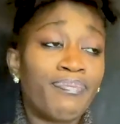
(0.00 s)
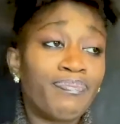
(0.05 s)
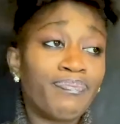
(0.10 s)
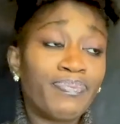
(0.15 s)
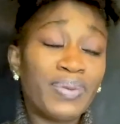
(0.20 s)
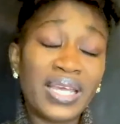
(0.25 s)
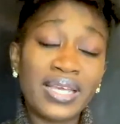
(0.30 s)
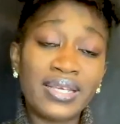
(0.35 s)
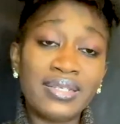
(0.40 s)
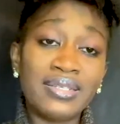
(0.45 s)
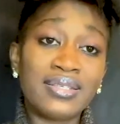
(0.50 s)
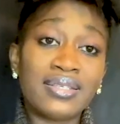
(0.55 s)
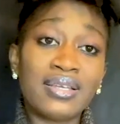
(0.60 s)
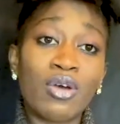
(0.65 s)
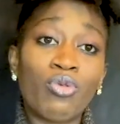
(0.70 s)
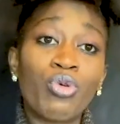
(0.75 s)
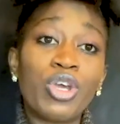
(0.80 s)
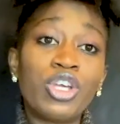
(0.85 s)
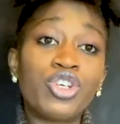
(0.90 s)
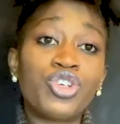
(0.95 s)
Please,
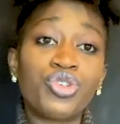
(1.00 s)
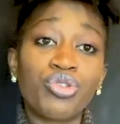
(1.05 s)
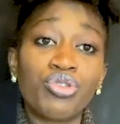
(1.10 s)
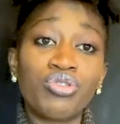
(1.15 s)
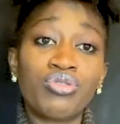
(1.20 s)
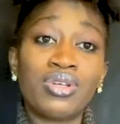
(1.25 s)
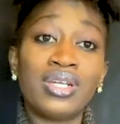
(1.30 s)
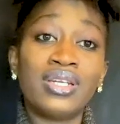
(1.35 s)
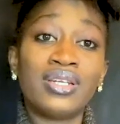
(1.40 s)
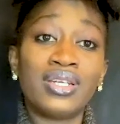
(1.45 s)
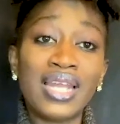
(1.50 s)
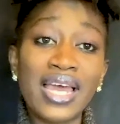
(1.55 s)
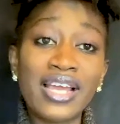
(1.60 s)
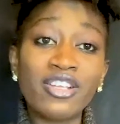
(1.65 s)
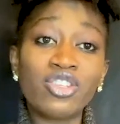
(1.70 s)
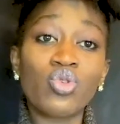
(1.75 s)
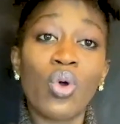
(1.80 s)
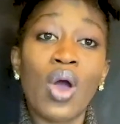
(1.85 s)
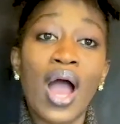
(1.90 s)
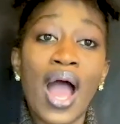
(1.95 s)
we should
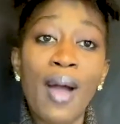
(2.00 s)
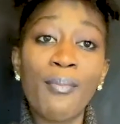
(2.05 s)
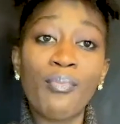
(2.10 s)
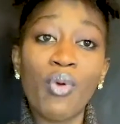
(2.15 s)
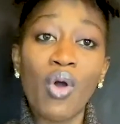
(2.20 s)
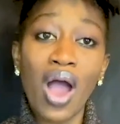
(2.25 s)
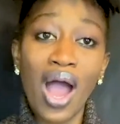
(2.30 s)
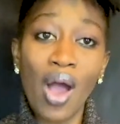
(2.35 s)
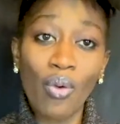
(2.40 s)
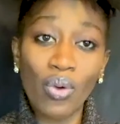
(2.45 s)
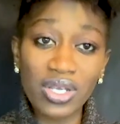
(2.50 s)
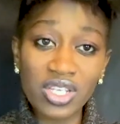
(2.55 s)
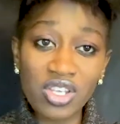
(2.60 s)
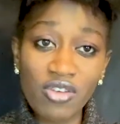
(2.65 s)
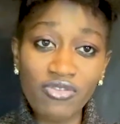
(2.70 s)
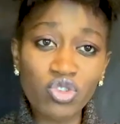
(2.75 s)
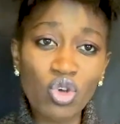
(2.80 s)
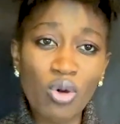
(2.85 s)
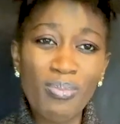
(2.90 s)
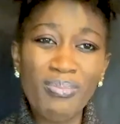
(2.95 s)
learn to humble
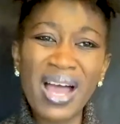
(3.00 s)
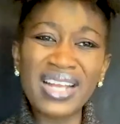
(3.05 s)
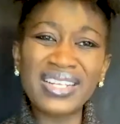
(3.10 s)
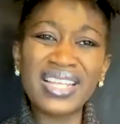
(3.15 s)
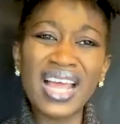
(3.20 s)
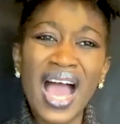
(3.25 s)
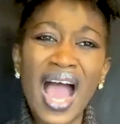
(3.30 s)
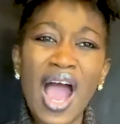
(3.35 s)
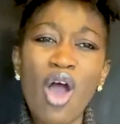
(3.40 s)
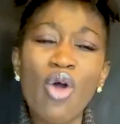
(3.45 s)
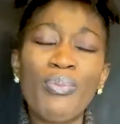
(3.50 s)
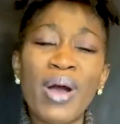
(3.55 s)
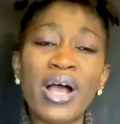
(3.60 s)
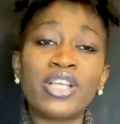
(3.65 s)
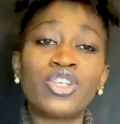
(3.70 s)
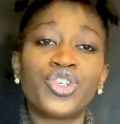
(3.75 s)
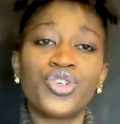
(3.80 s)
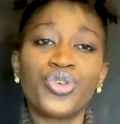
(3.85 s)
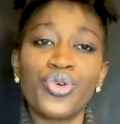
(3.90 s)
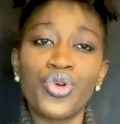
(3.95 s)
ourselves. No matter how
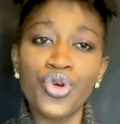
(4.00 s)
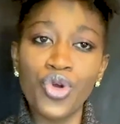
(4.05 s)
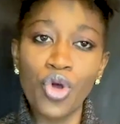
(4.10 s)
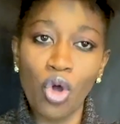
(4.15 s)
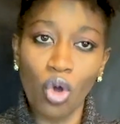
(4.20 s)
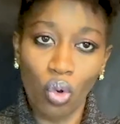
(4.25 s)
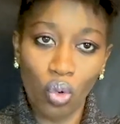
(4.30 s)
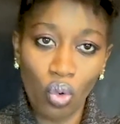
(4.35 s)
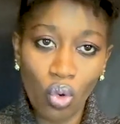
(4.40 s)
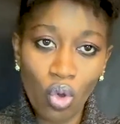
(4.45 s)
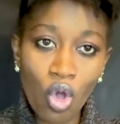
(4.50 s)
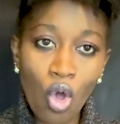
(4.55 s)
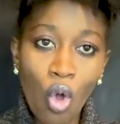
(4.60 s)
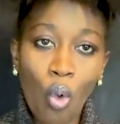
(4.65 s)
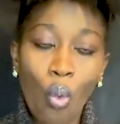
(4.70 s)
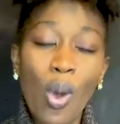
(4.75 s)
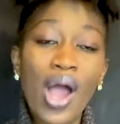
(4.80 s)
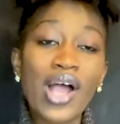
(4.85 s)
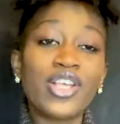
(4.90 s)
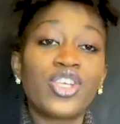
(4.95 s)
much you know,
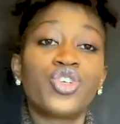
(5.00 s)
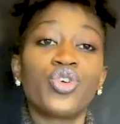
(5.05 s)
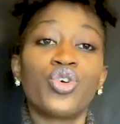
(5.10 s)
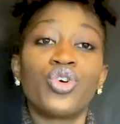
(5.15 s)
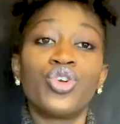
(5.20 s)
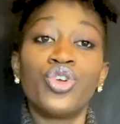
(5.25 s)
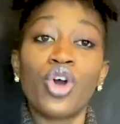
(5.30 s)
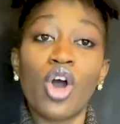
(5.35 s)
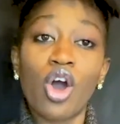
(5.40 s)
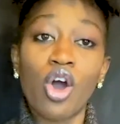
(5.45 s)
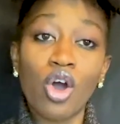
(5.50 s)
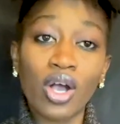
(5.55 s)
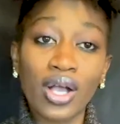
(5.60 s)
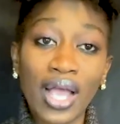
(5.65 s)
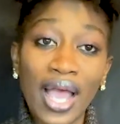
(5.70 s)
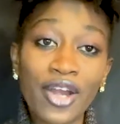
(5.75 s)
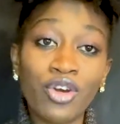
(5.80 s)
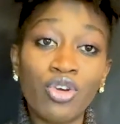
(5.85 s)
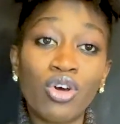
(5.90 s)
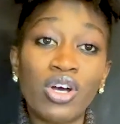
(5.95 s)
what you know
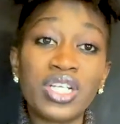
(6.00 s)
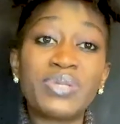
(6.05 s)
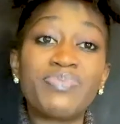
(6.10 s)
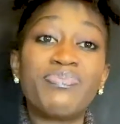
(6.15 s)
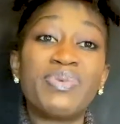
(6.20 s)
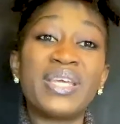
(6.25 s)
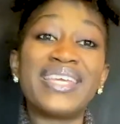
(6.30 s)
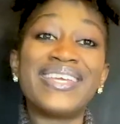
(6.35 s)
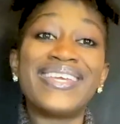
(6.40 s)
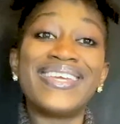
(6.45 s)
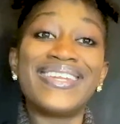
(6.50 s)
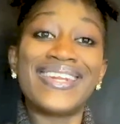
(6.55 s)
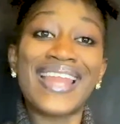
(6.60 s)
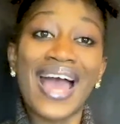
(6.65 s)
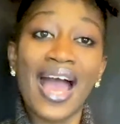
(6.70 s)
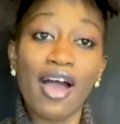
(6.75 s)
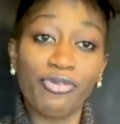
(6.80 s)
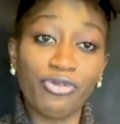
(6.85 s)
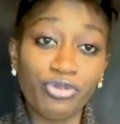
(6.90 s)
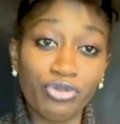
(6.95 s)
cannot be
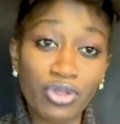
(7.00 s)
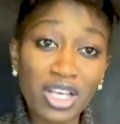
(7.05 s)
enough.